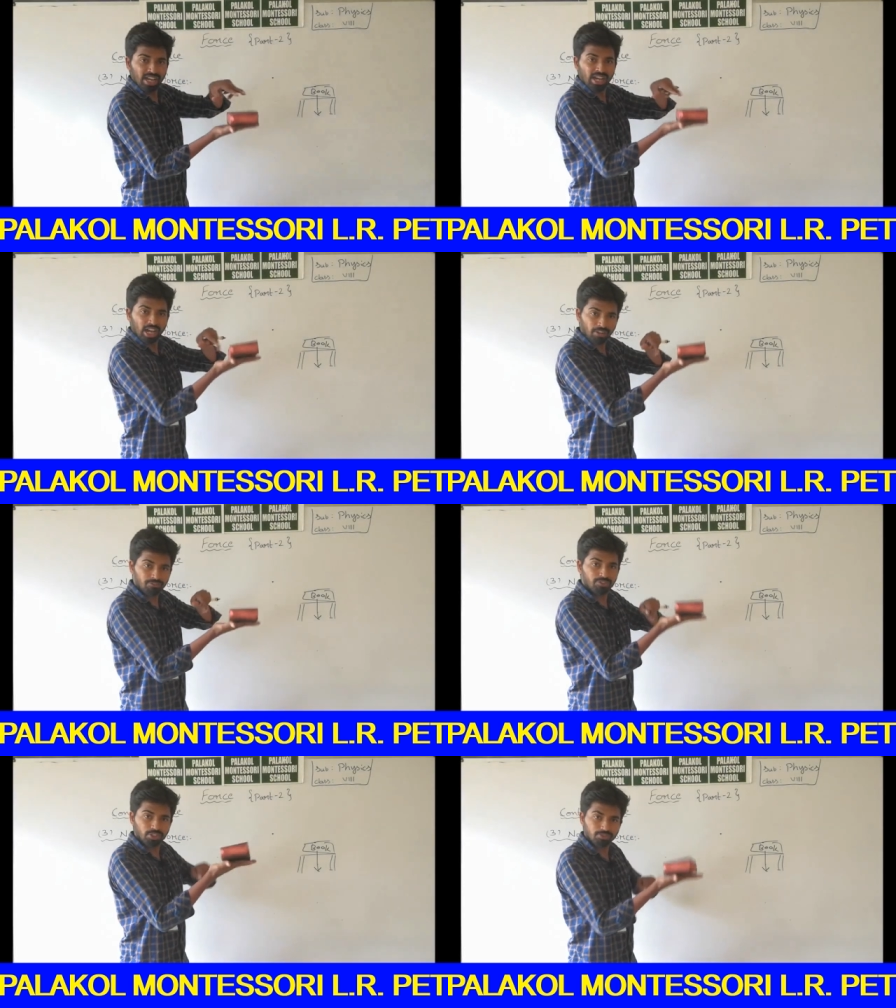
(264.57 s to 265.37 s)

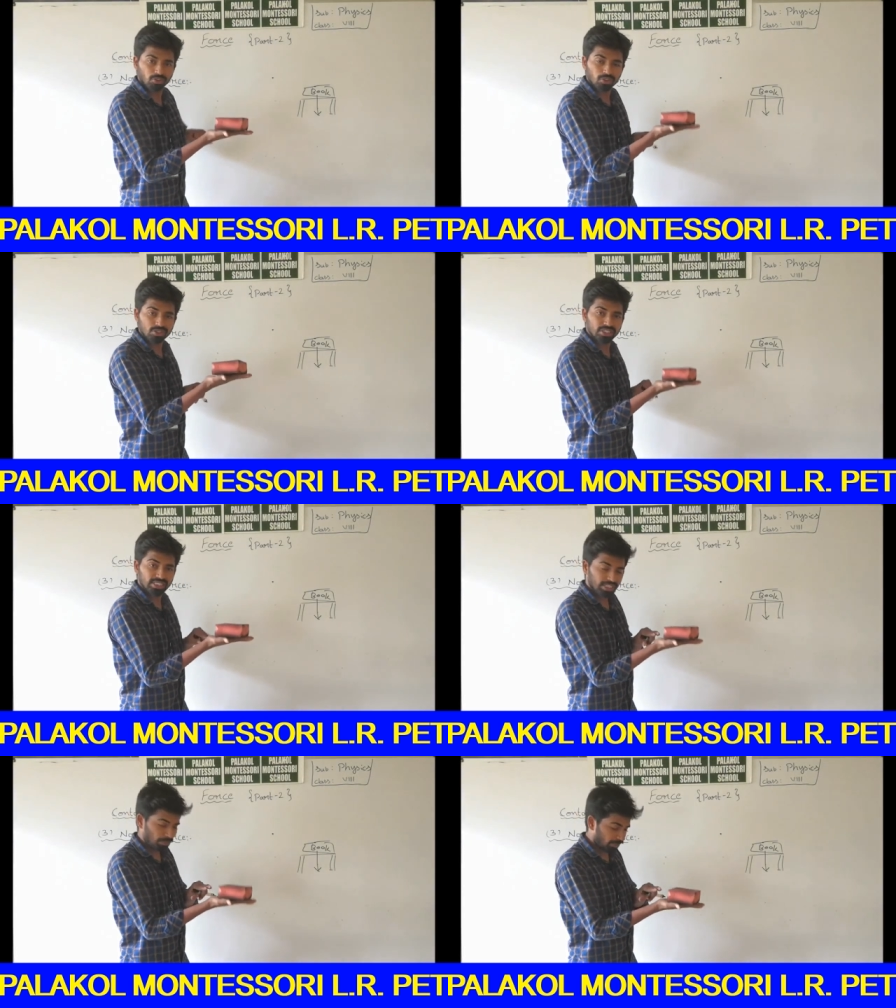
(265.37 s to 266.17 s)
upward force.
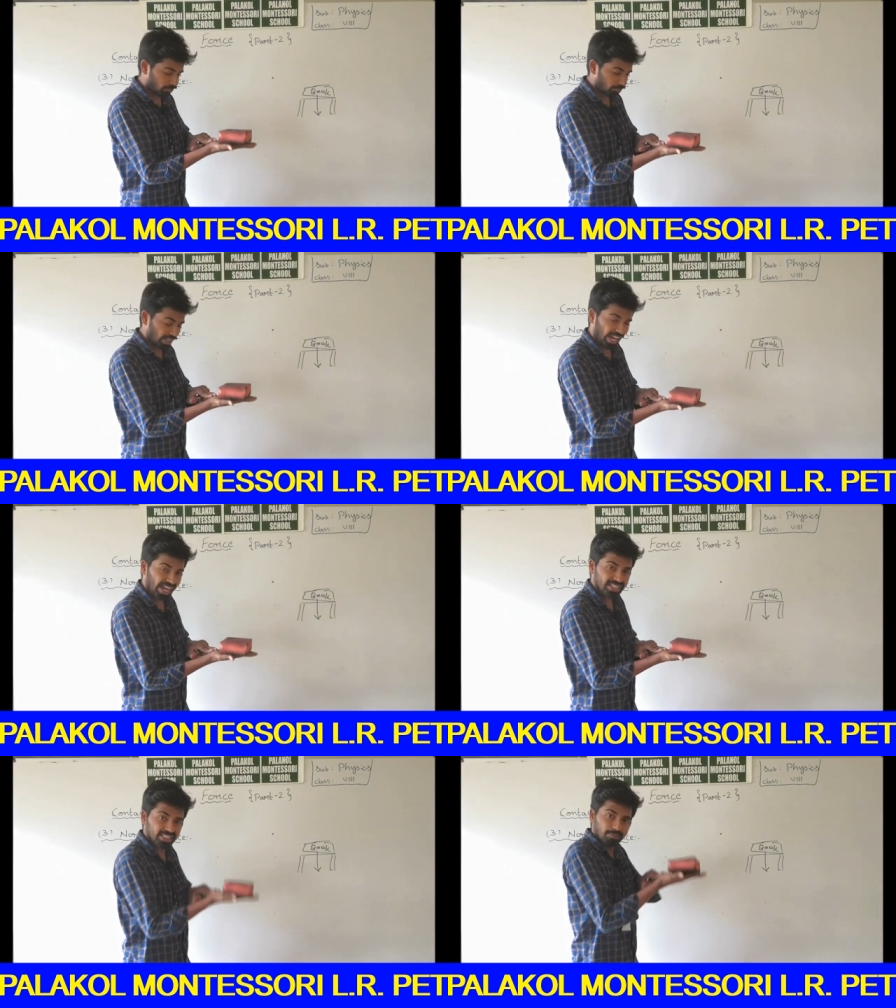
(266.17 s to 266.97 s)
Here my
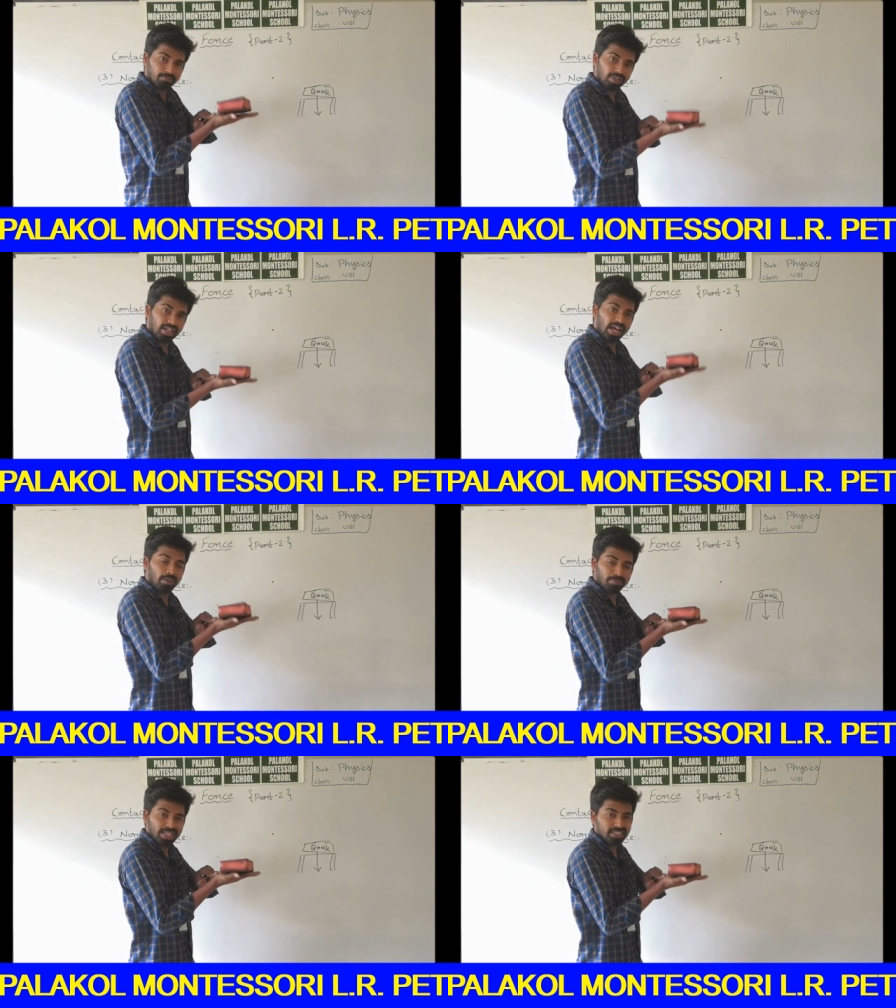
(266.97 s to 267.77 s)
hand is
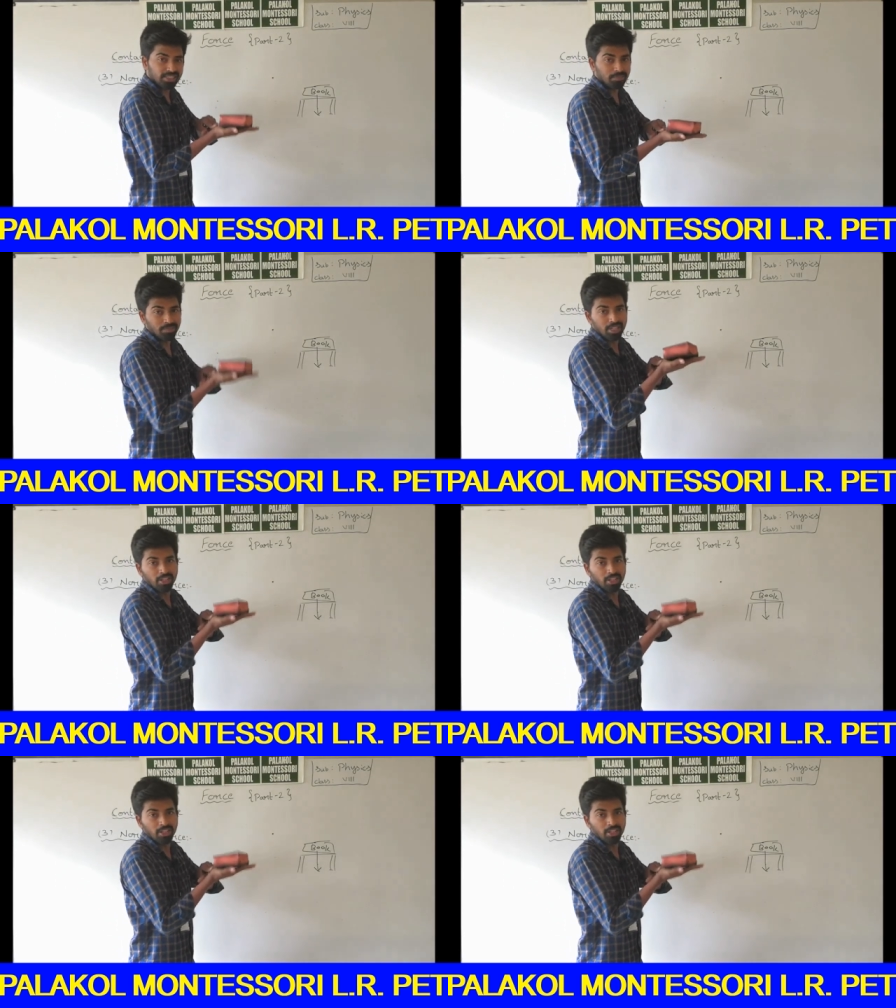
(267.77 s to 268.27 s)
applying some